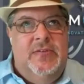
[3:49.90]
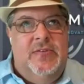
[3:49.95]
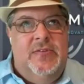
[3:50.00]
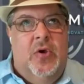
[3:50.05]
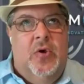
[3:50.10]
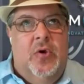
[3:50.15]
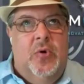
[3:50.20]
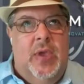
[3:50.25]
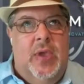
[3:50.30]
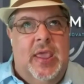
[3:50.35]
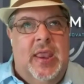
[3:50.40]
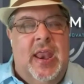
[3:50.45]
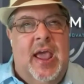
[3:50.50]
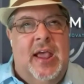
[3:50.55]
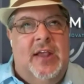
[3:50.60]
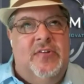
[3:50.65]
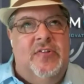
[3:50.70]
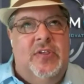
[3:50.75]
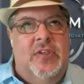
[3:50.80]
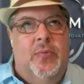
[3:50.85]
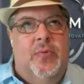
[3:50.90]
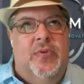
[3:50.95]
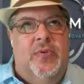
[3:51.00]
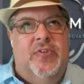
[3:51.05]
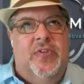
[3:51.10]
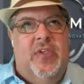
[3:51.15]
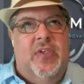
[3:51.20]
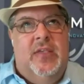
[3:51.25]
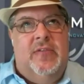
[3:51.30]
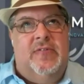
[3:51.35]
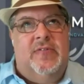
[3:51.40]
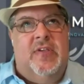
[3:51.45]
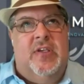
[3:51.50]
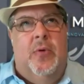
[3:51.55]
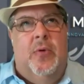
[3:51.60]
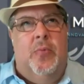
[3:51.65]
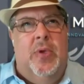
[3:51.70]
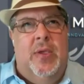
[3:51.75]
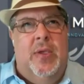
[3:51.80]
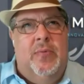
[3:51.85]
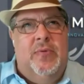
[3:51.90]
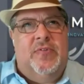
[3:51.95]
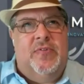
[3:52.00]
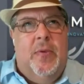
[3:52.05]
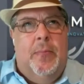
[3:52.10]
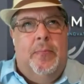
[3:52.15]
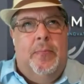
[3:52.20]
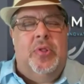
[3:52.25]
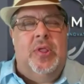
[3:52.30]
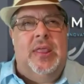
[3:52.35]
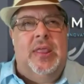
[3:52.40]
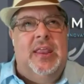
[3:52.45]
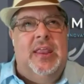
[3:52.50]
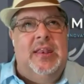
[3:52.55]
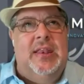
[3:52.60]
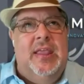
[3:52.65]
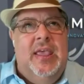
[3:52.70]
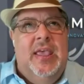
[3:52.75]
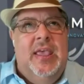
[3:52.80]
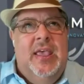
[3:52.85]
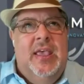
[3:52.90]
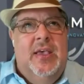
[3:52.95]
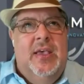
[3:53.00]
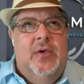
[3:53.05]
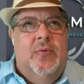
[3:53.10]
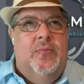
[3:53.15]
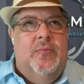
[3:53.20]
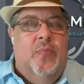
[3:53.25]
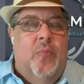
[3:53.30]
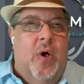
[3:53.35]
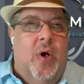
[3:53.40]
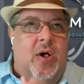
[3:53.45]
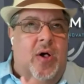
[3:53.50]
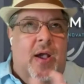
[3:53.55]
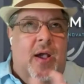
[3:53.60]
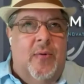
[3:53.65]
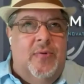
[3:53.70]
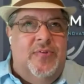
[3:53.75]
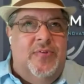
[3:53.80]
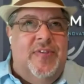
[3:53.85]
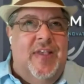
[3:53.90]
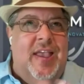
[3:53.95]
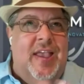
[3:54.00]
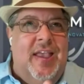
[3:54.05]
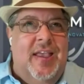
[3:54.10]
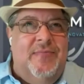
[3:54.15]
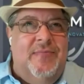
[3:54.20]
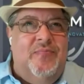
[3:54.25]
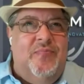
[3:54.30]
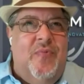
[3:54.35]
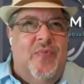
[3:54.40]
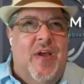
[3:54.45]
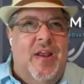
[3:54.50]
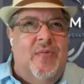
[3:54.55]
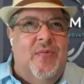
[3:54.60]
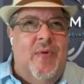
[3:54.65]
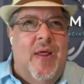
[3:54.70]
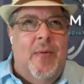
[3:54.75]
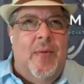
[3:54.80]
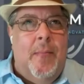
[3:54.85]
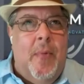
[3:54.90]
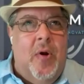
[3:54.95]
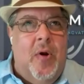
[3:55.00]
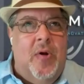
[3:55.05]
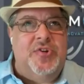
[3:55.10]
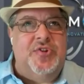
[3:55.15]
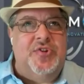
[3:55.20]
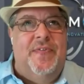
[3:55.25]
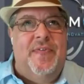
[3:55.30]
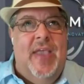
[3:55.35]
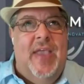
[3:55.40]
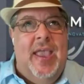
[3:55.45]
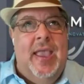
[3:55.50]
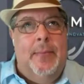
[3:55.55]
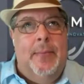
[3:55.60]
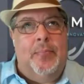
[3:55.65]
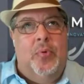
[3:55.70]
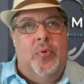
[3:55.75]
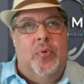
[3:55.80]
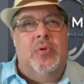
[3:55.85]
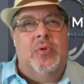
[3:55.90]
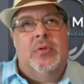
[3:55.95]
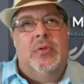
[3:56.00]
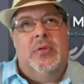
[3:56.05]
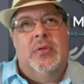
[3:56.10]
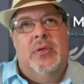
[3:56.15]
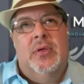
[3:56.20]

So yeah. it actually was, is com it was completed, well, I will say right around March of April